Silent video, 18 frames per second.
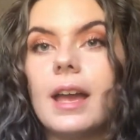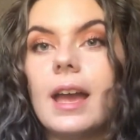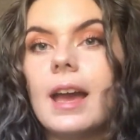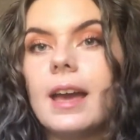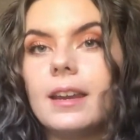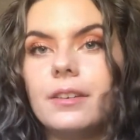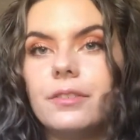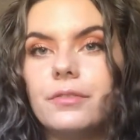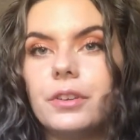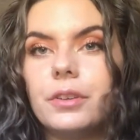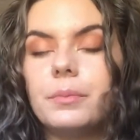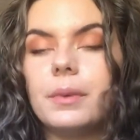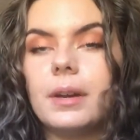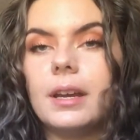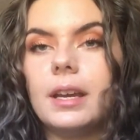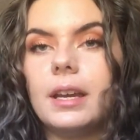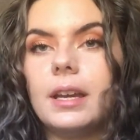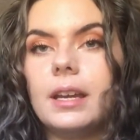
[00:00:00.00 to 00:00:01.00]
hadn't filled
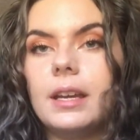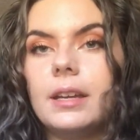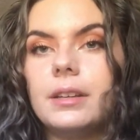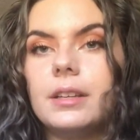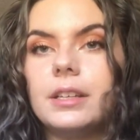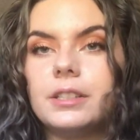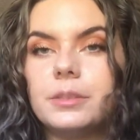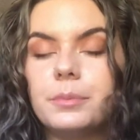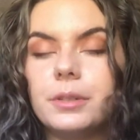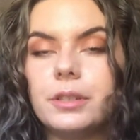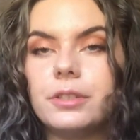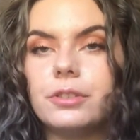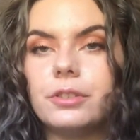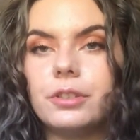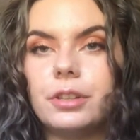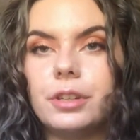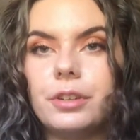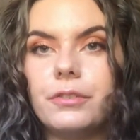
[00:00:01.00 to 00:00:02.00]
my
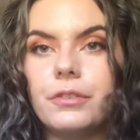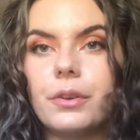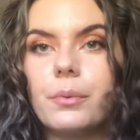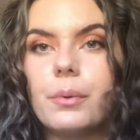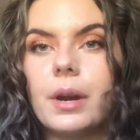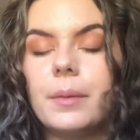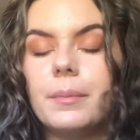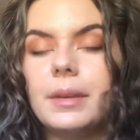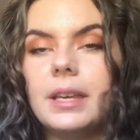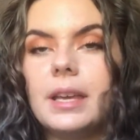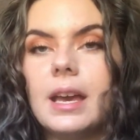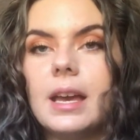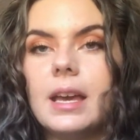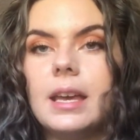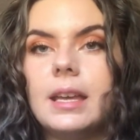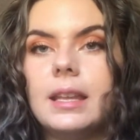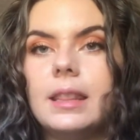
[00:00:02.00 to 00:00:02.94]
experiential learning requirement yet,